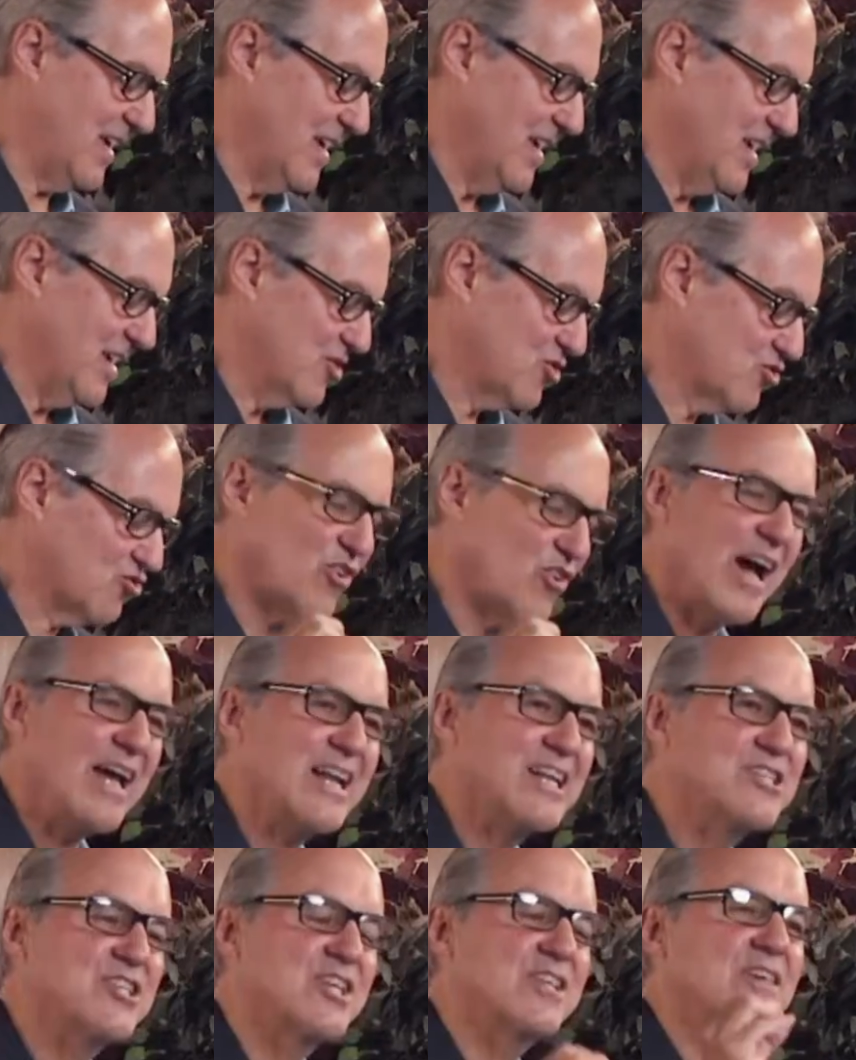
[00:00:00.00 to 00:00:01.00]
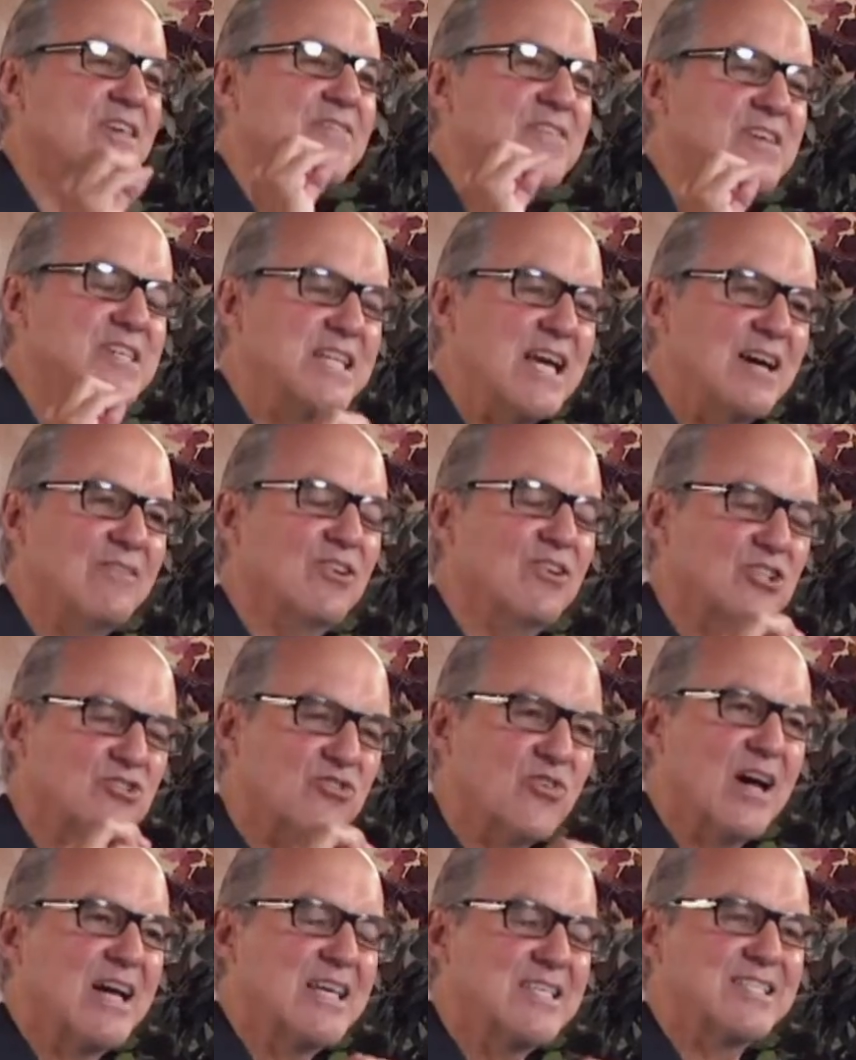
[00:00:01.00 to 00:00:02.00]
strategy that the devil
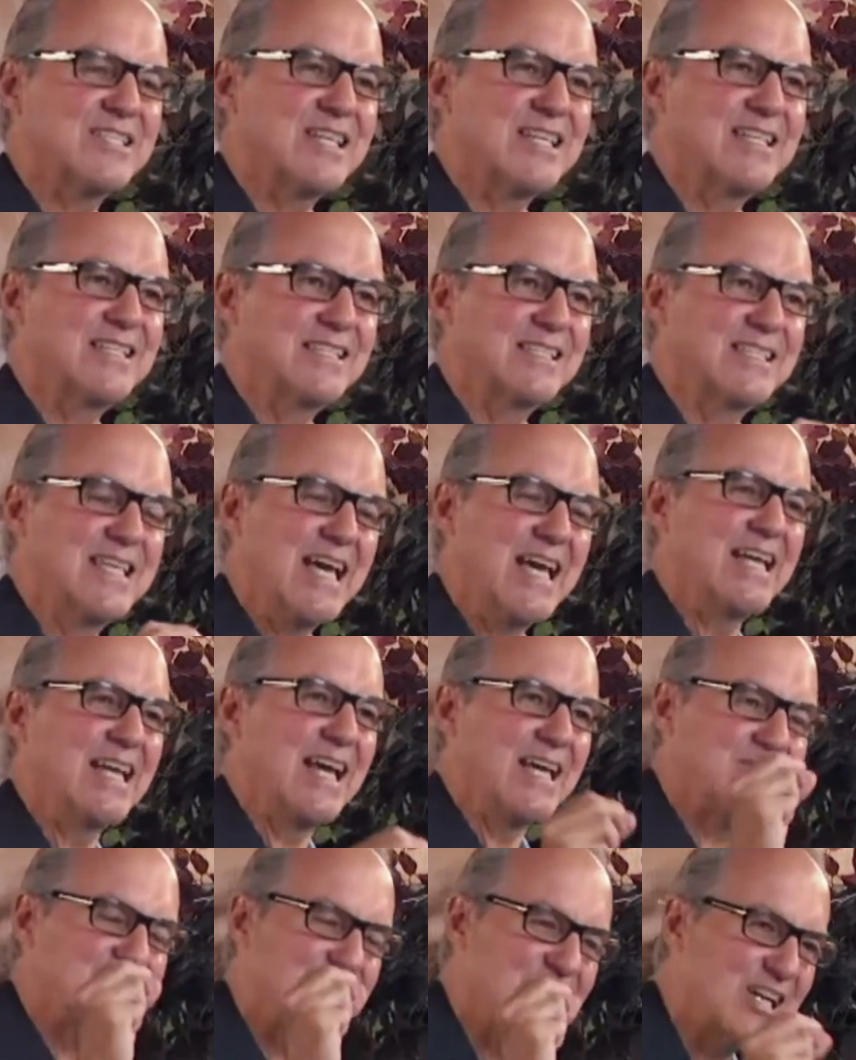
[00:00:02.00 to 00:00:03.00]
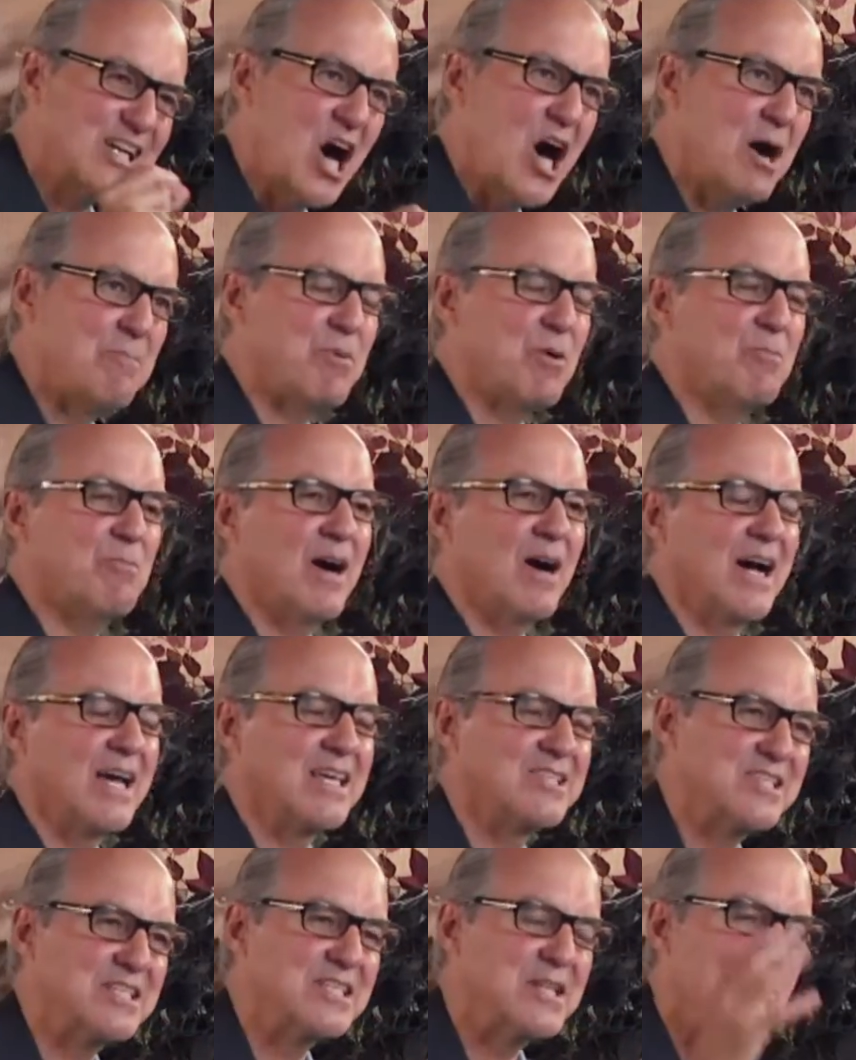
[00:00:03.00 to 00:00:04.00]
tries to get us to
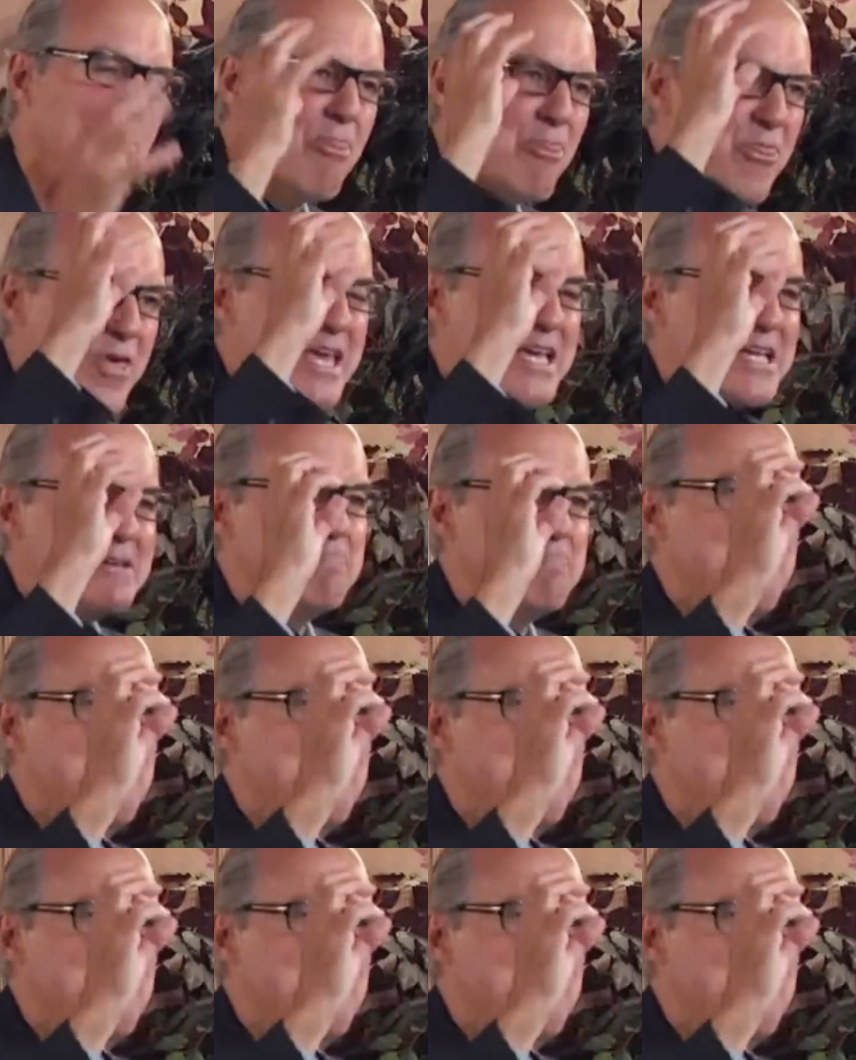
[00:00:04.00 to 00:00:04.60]
compromise and to think